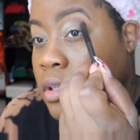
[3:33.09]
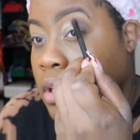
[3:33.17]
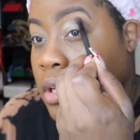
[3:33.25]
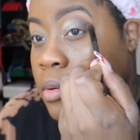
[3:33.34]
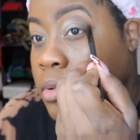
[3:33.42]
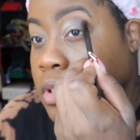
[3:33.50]

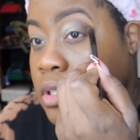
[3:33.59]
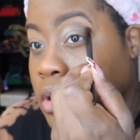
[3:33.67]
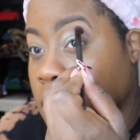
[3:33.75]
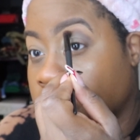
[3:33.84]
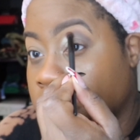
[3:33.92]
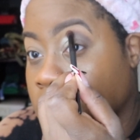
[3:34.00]
And we're just
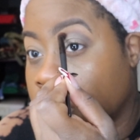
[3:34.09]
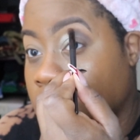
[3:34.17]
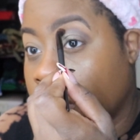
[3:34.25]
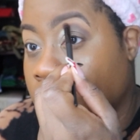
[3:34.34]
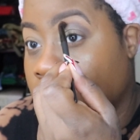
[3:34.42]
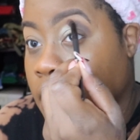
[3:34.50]
gonna put
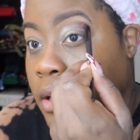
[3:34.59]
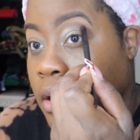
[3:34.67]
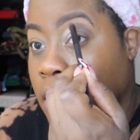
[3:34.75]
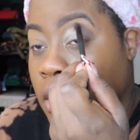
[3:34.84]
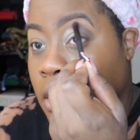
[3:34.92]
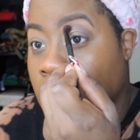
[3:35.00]
that.
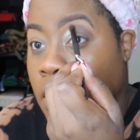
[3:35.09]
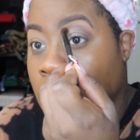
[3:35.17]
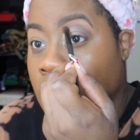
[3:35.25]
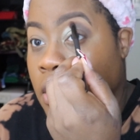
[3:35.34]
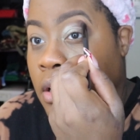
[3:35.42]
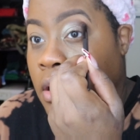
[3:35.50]

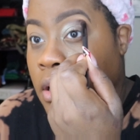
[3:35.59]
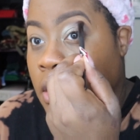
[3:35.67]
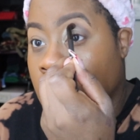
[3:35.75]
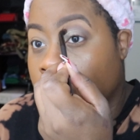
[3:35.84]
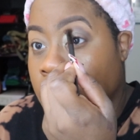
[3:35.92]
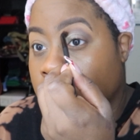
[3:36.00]

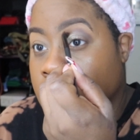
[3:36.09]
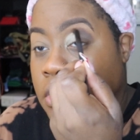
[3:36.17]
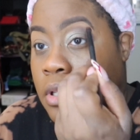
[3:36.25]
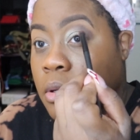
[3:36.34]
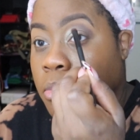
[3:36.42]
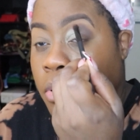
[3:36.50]
And we're just
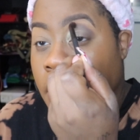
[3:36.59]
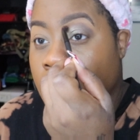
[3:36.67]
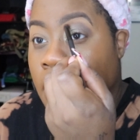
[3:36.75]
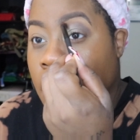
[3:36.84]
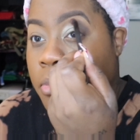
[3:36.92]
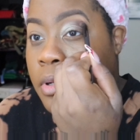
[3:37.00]
gonna bring it
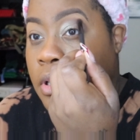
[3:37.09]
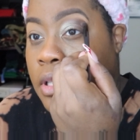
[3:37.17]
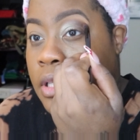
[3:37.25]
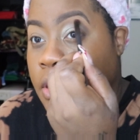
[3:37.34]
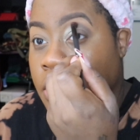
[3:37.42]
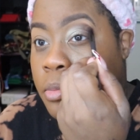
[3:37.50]
up a
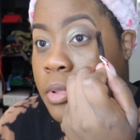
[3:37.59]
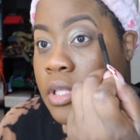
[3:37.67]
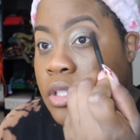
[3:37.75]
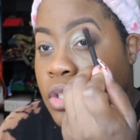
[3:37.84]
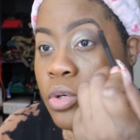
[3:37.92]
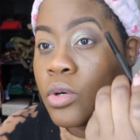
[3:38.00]
little
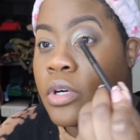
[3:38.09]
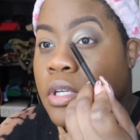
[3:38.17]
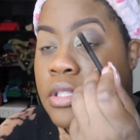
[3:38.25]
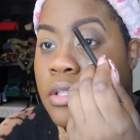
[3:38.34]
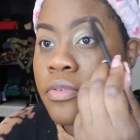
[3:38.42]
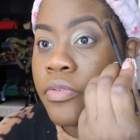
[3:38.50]
bit
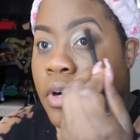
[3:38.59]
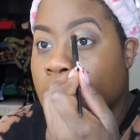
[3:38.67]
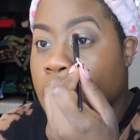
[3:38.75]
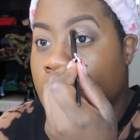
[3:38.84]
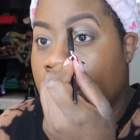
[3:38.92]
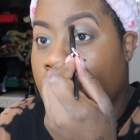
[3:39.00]
towards the front
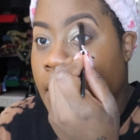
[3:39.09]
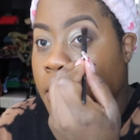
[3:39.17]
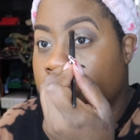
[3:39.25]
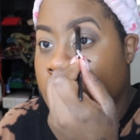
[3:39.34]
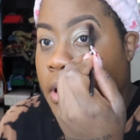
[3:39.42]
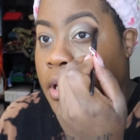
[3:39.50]
of the eye,
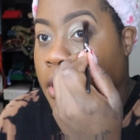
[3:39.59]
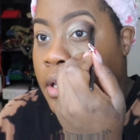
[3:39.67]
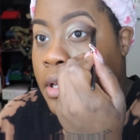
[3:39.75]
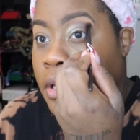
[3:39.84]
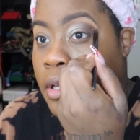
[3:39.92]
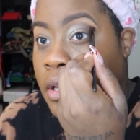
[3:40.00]
but
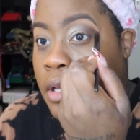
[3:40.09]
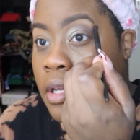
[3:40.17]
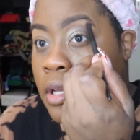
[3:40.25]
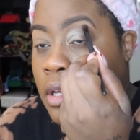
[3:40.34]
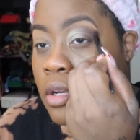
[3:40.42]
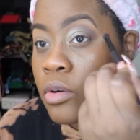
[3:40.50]

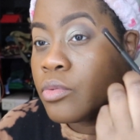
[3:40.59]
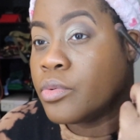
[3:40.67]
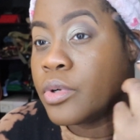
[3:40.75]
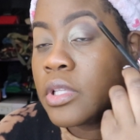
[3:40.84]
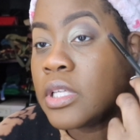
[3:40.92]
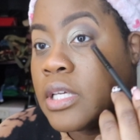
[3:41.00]

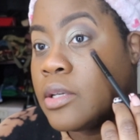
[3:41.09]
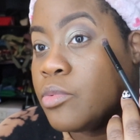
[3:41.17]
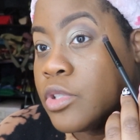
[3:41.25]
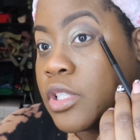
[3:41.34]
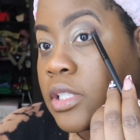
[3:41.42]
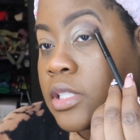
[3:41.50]
really we're
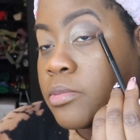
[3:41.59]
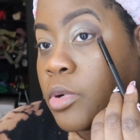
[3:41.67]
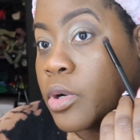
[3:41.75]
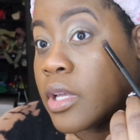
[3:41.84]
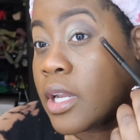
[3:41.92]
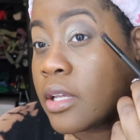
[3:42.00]
just
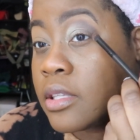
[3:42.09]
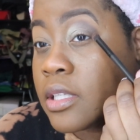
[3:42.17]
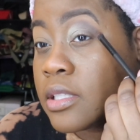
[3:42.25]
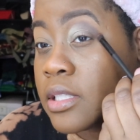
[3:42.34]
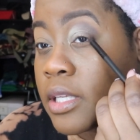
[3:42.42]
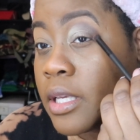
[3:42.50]
smoking out
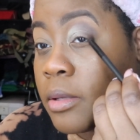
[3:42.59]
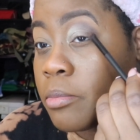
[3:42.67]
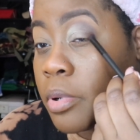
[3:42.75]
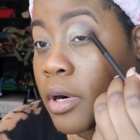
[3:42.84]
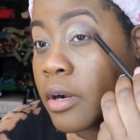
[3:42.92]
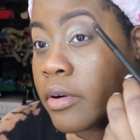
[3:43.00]
this end
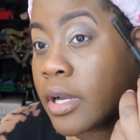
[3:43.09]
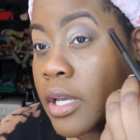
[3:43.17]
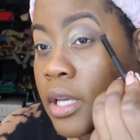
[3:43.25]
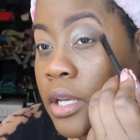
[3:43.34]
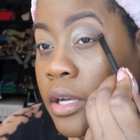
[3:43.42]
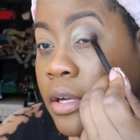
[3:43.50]
part right
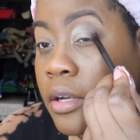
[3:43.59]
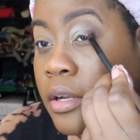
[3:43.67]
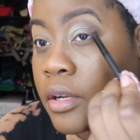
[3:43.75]
here.